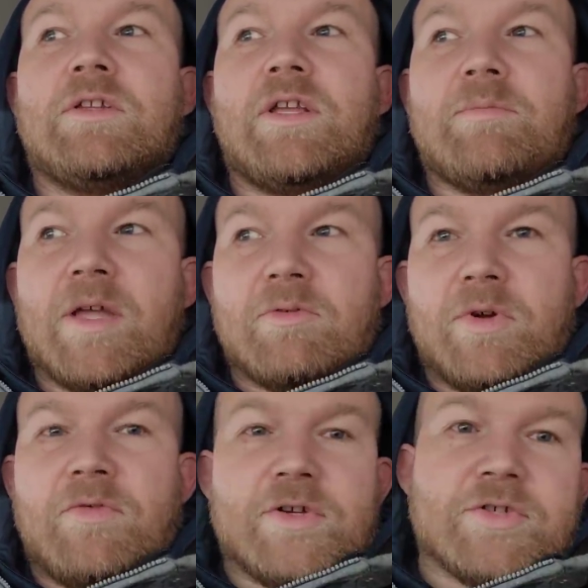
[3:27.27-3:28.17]
They made a
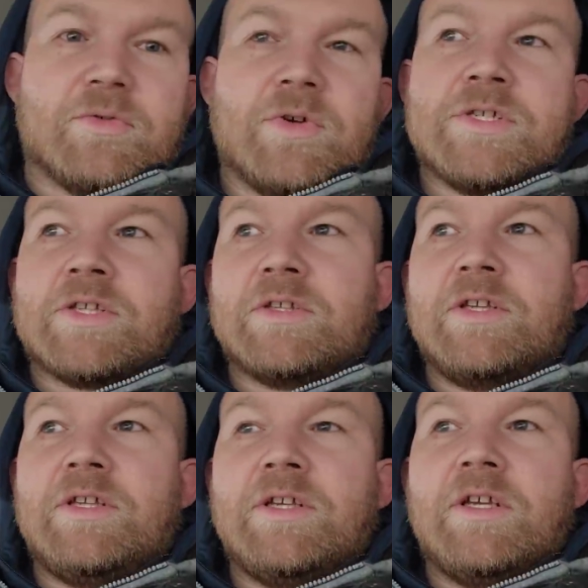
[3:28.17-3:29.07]
revision
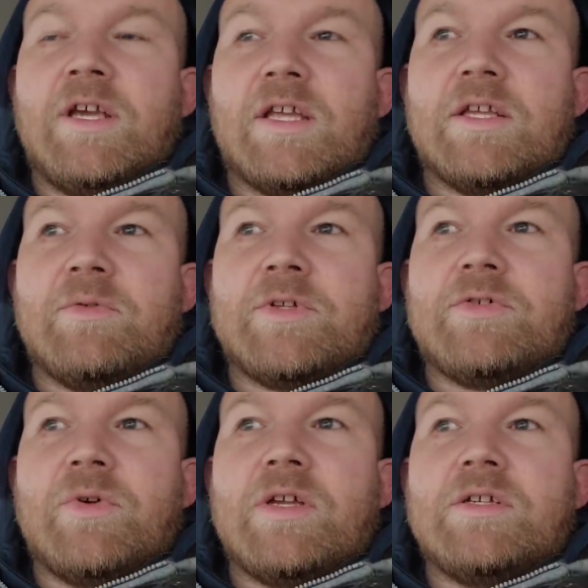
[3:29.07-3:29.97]
recently and they went
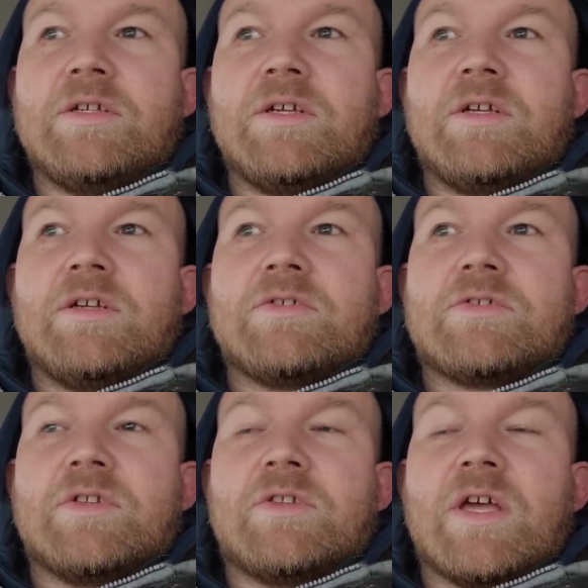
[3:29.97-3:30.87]
to a
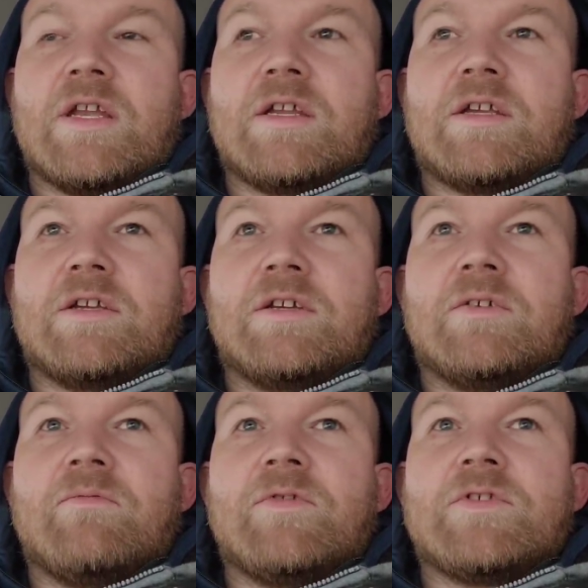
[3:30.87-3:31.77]
synthetic
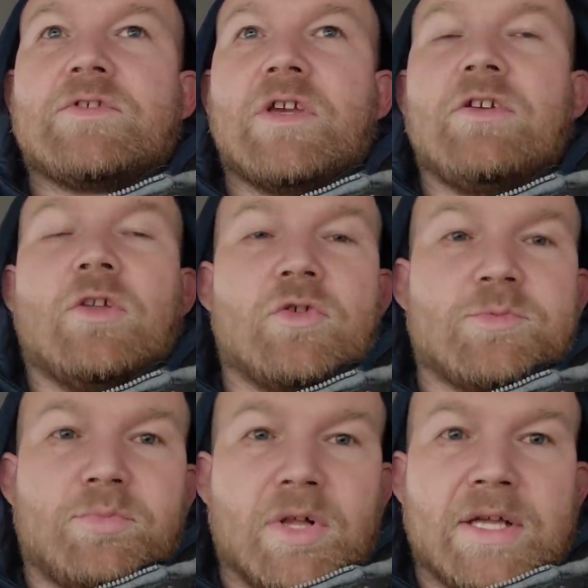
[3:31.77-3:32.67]

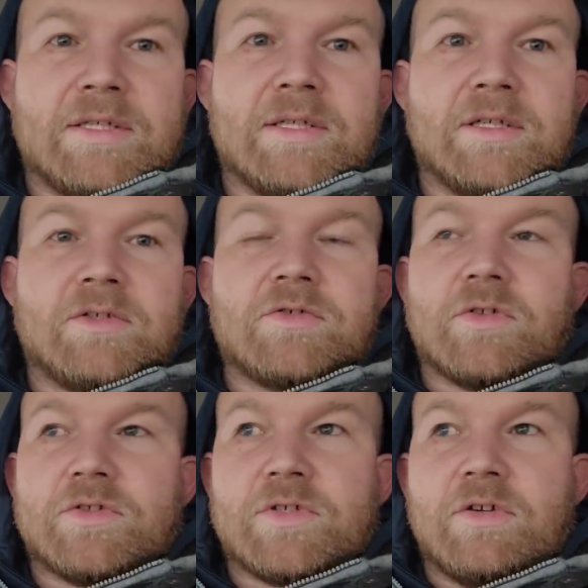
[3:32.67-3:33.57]
cellulose blend
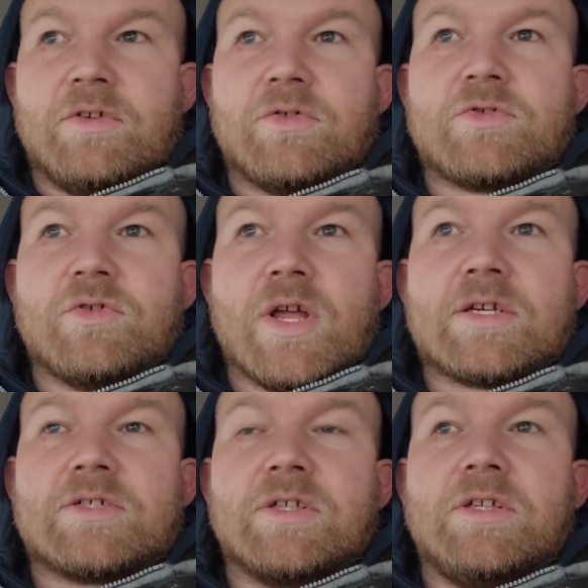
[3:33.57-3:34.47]
so the cellulose could
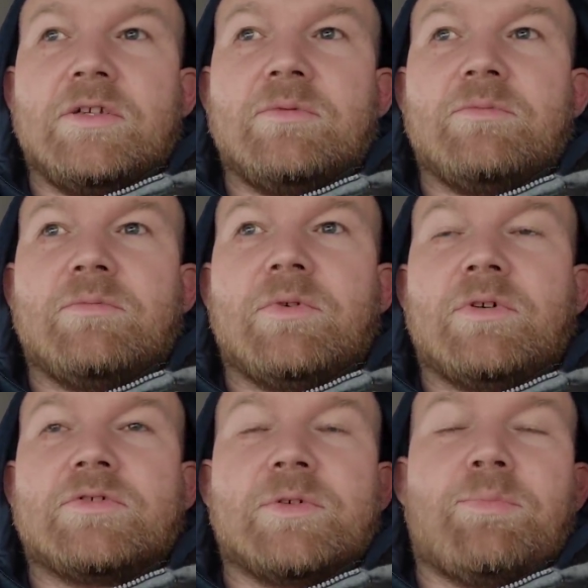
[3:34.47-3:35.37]
actually
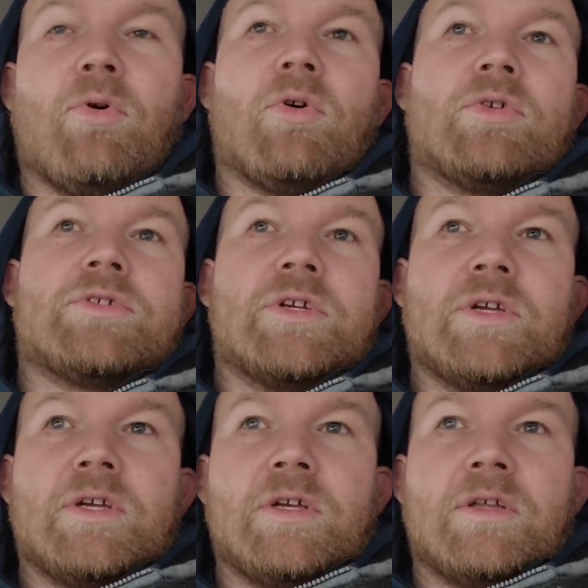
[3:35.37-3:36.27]
support
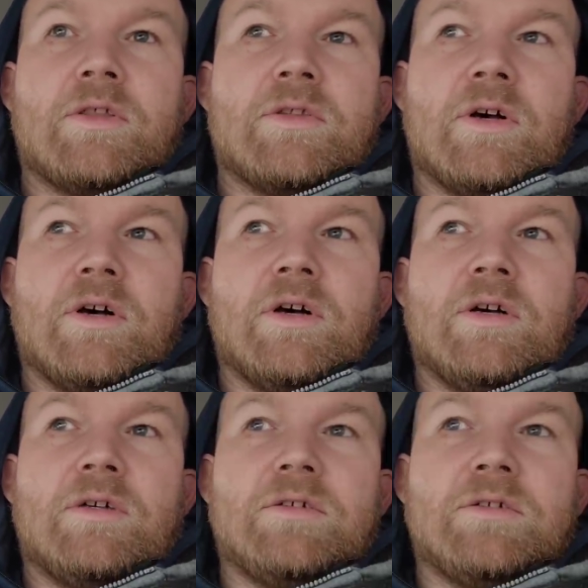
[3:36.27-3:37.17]

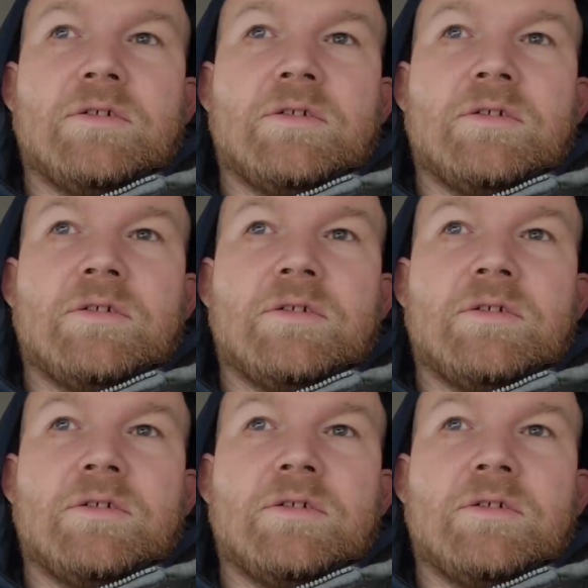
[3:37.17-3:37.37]
the